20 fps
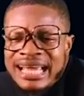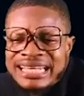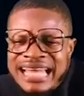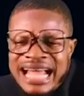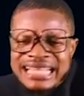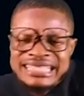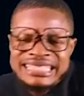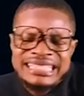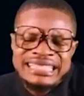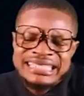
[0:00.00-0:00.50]

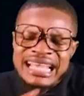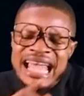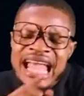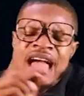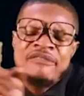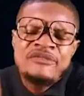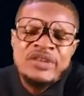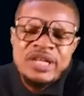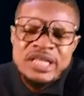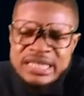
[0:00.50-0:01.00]
That is
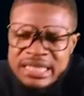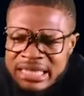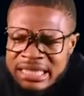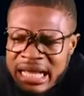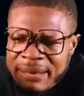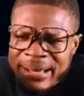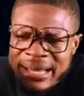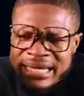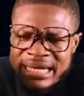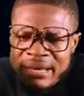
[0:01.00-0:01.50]
everything
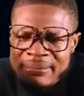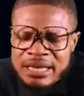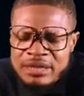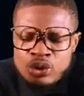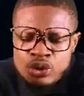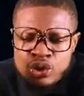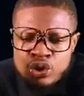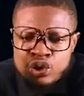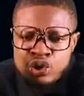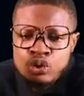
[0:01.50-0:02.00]
about
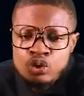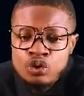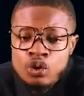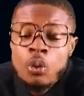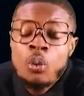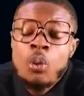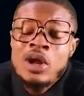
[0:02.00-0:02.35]
nematodes you should know.